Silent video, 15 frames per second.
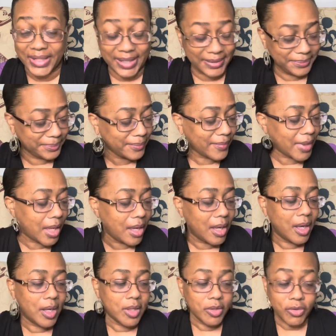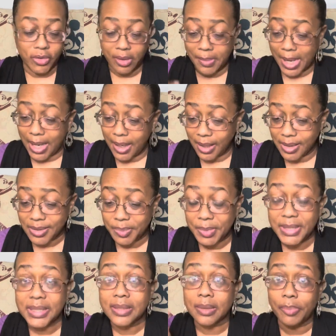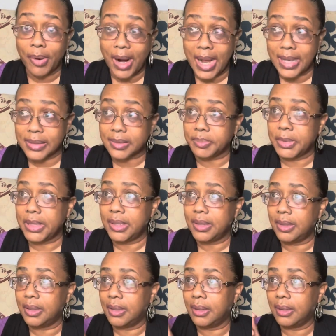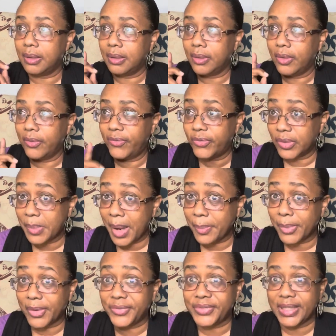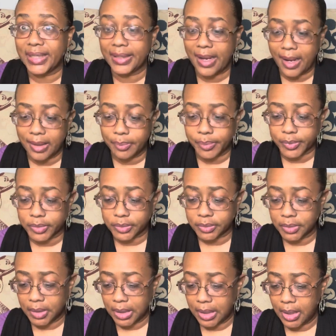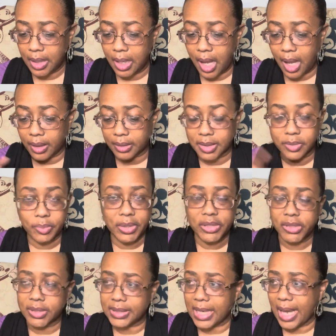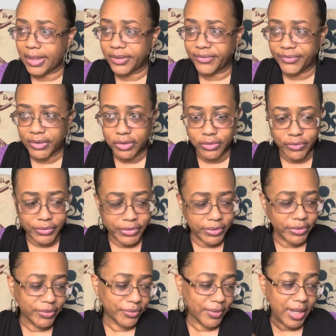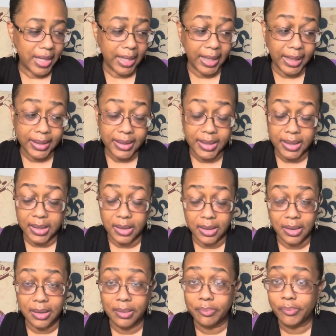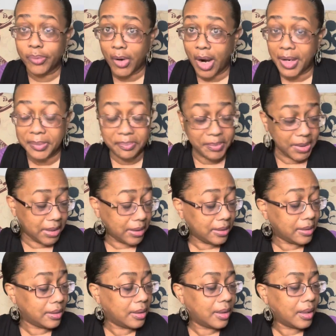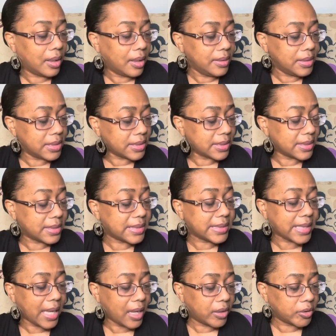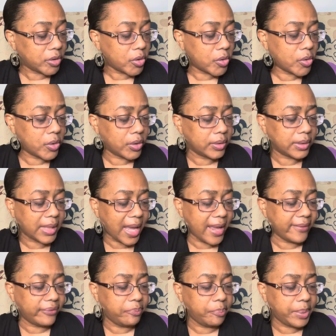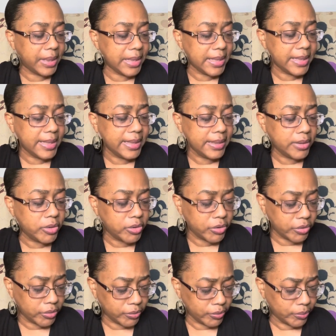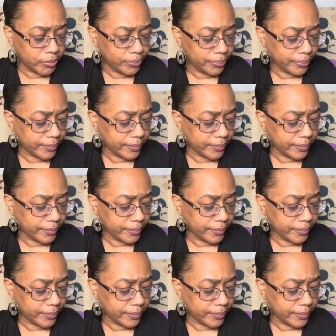that. So my husband surprised me for my birthday in April, because we had just gotten the phones too. And he brought me, this is Soundcore Life P2